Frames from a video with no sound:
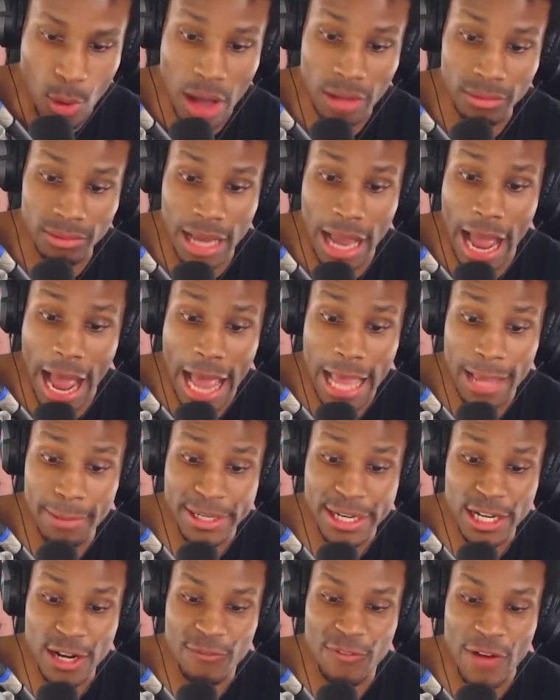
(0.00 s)
Well,
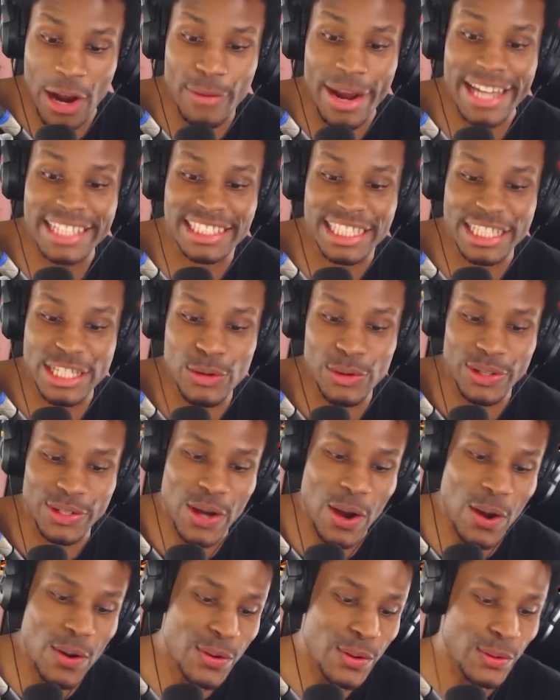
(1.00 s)
I'm good if I rise and you
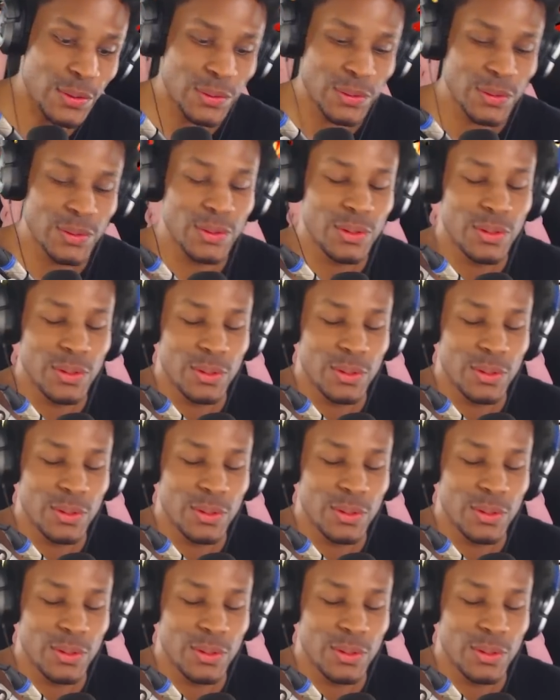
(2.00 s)
are Goku.